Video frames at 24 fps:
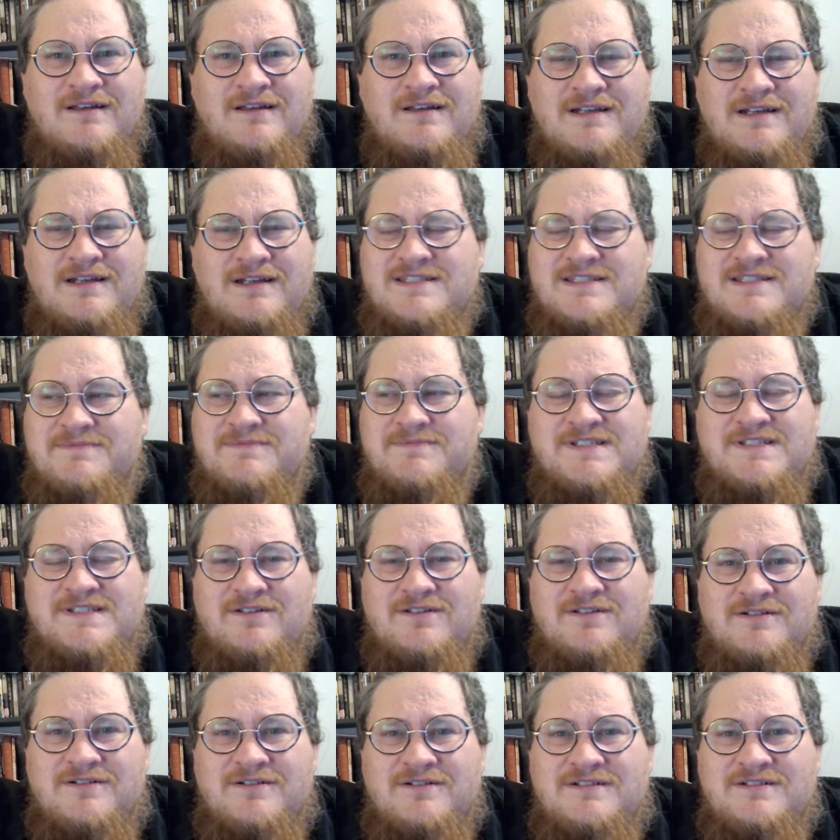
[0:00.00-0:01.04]
And it's
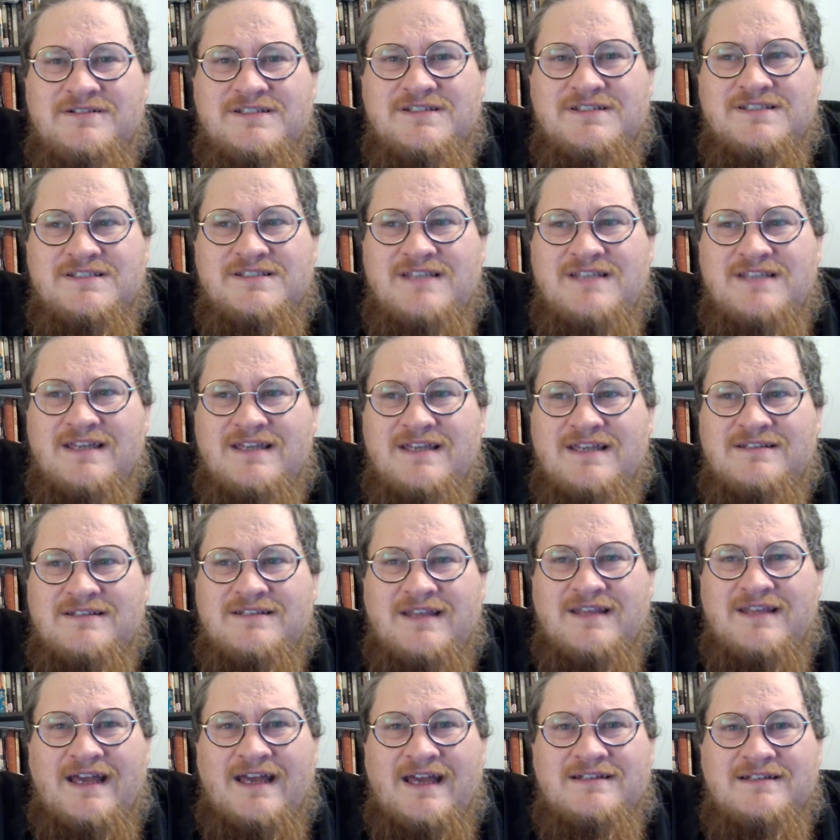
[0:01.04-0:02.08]
absurd to state
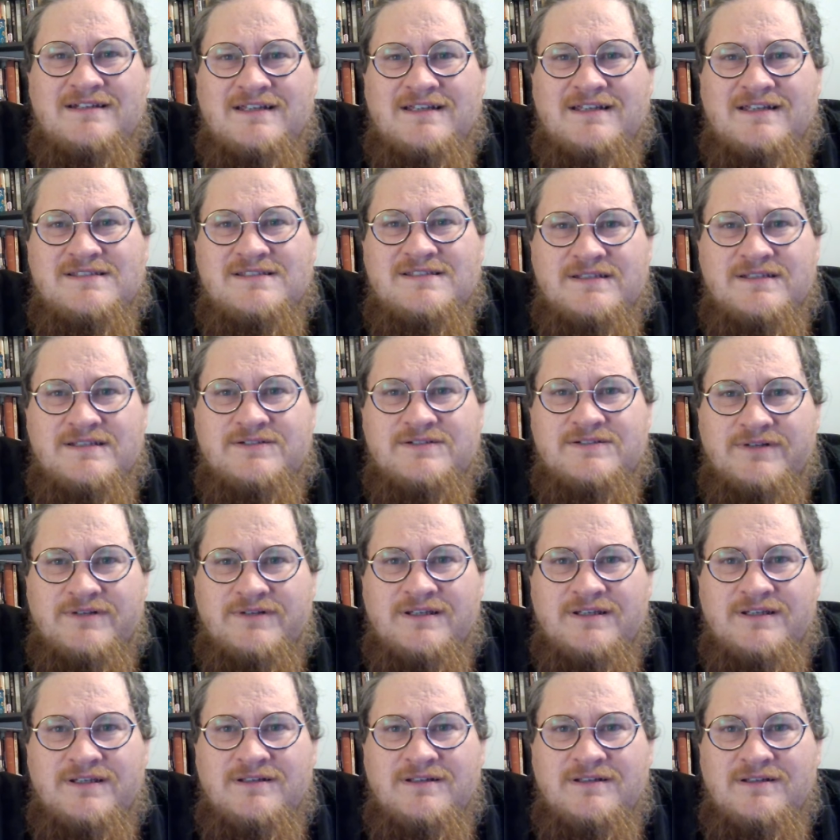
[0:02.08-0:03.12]
that as
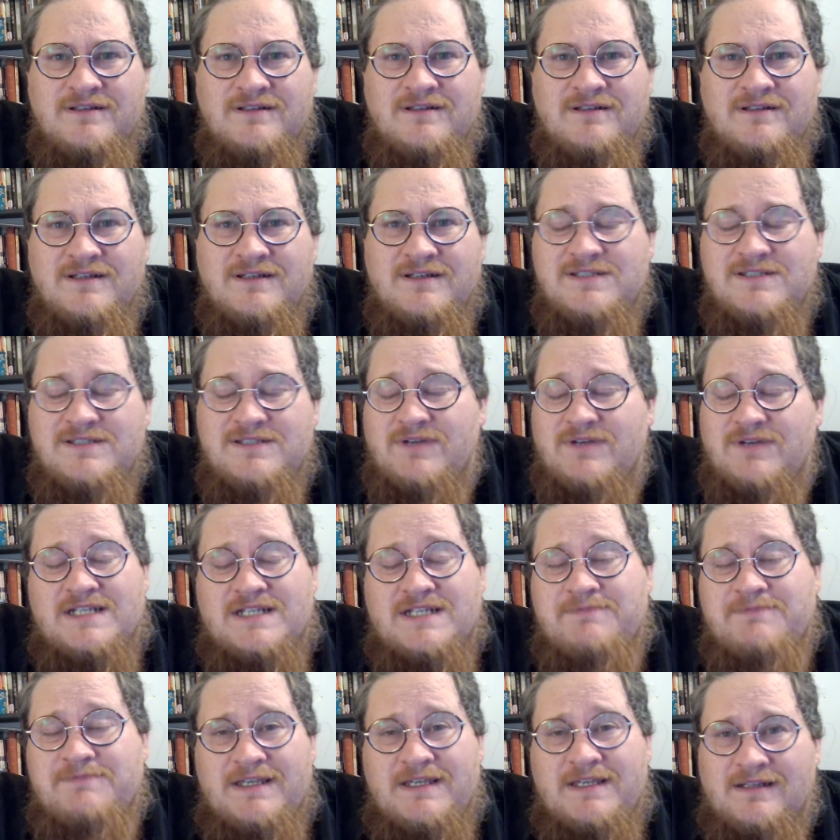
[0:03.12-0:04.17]
history. It's okay to
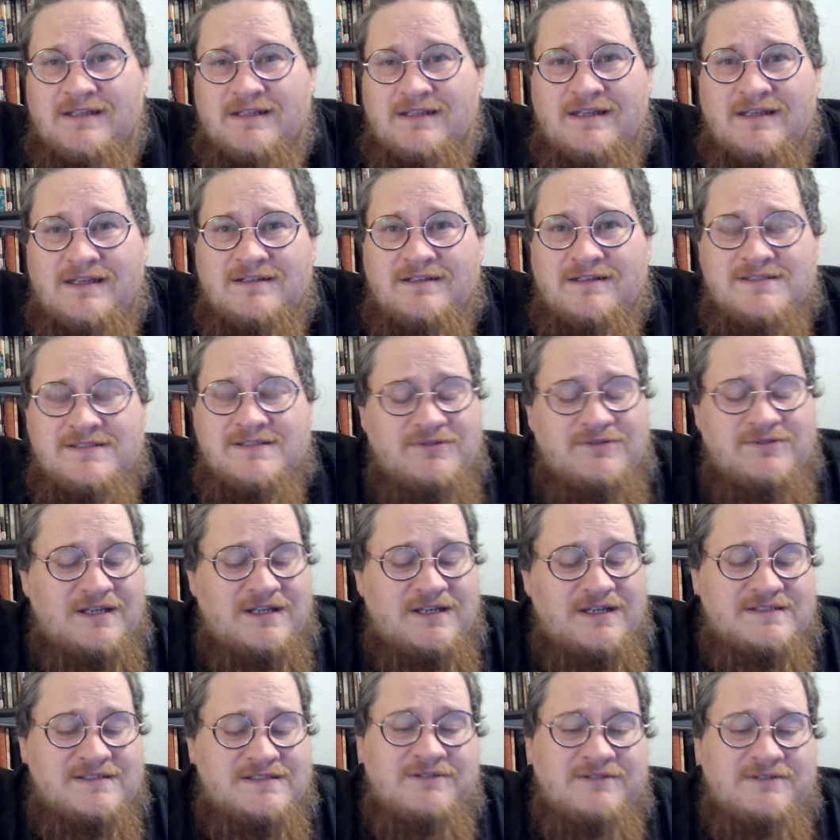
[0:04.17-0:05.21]
speculate. It's okay
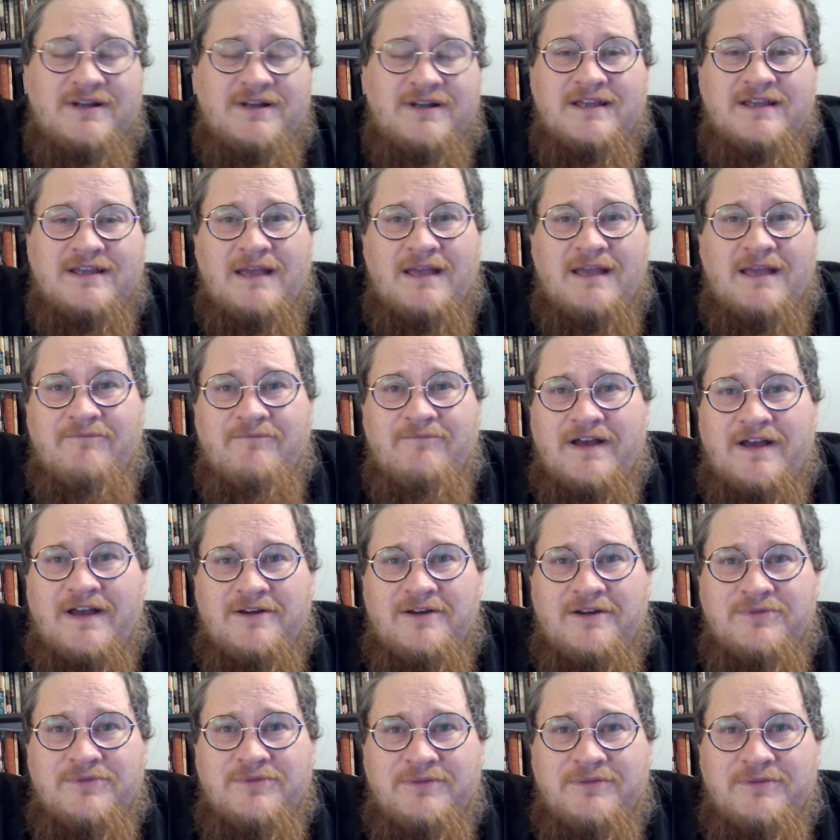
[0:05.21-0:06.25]
to sit around a
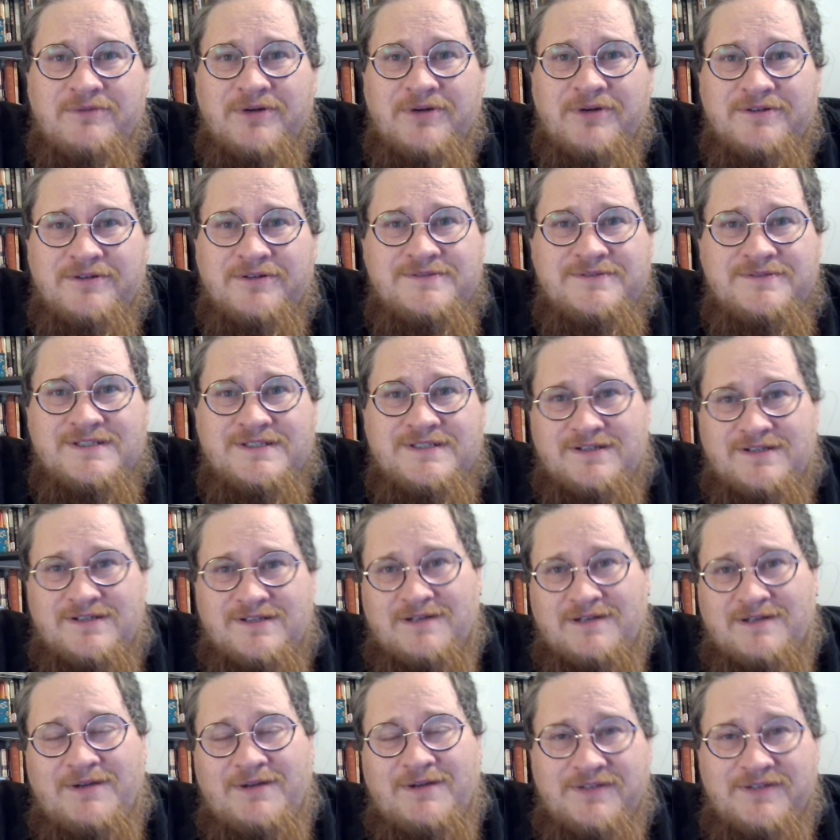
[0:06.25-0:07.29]
campfire with your bros and
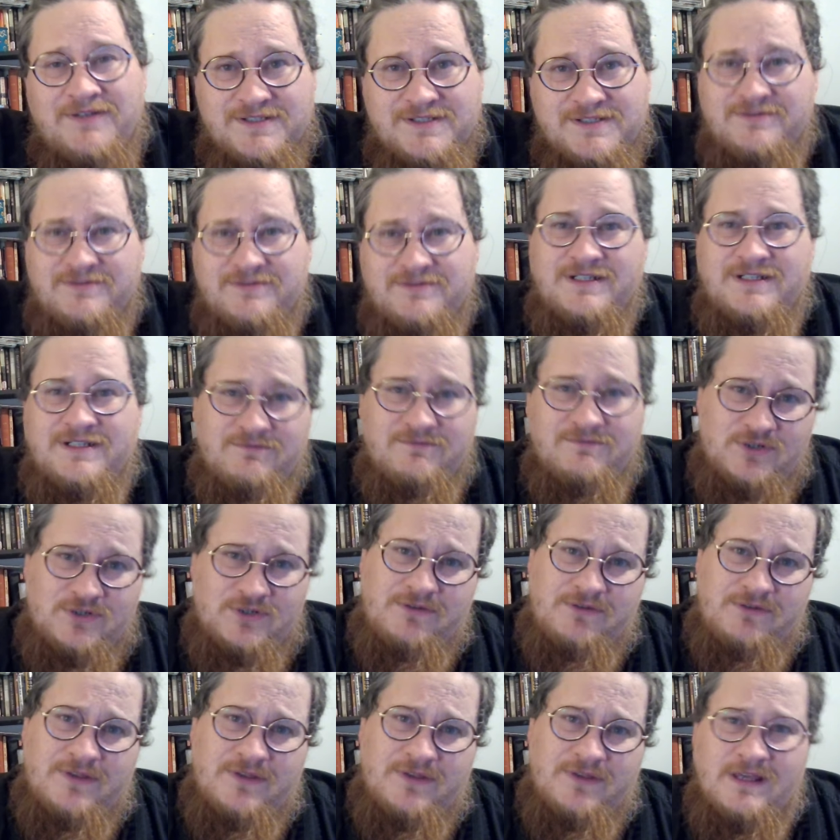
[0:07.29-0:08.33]
talk about history and what
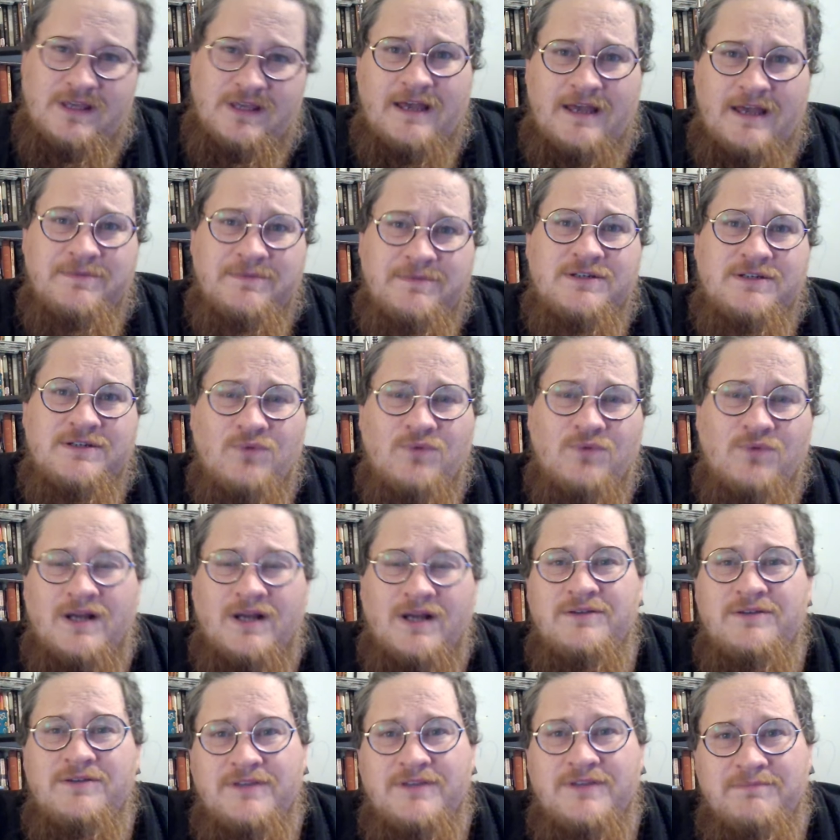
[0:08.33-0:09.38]
you think happened and why
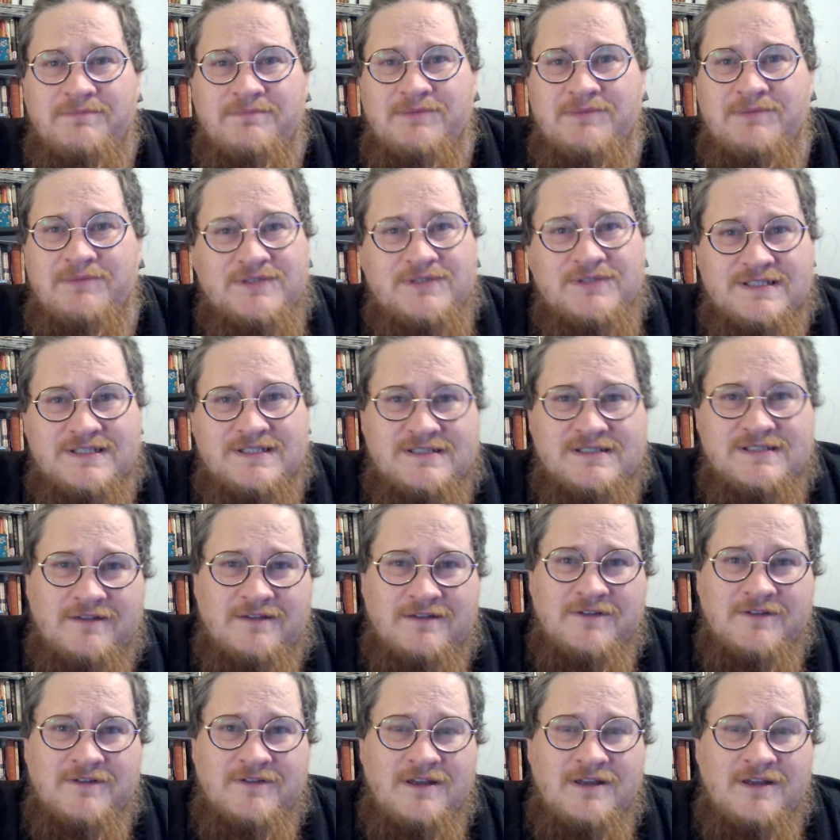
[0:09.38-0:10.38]
you think people did stuff.